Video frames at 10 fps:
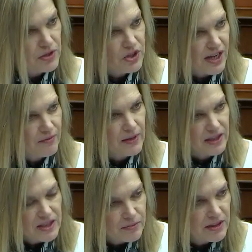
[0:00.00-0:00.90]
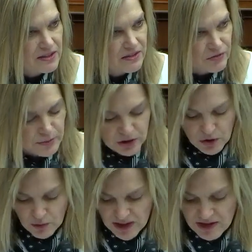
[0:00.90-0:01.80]
which I'm intimately
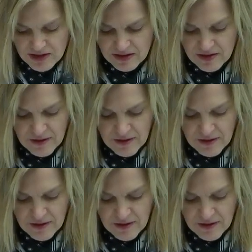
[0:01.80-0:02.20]
familiar with